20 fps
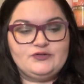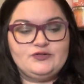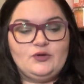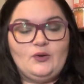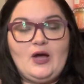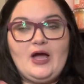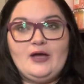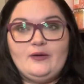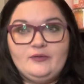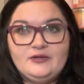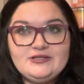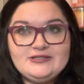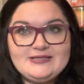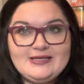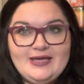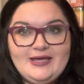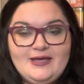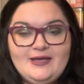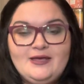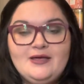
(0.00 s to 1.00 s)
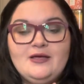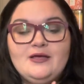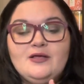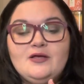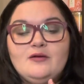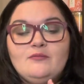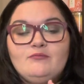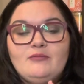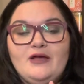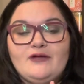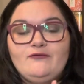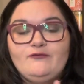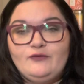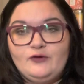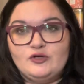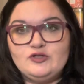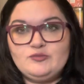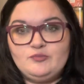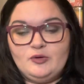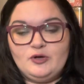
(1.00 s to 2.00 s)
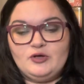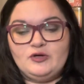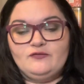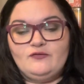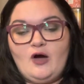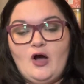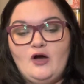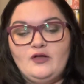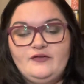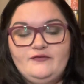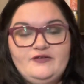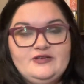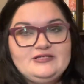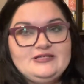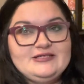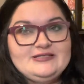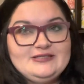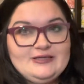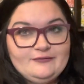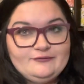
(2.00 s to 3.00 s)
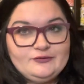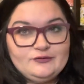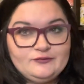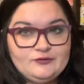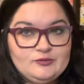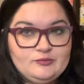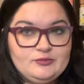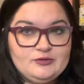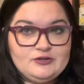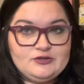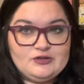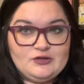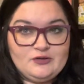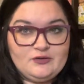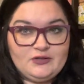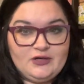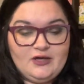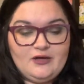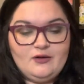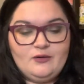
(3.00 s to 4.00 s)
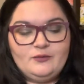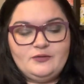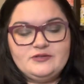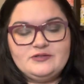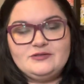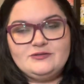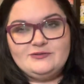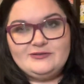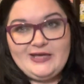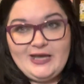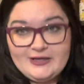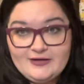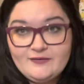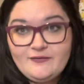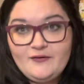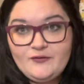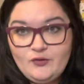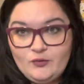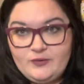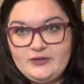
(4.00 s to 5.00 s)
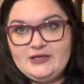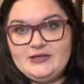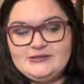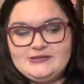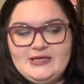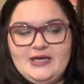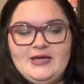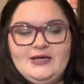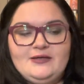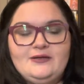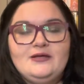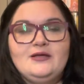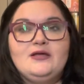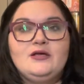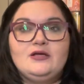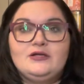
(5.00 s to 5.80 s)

So I would say my first burn of all of these except for root beer donut was kind of on the weak side,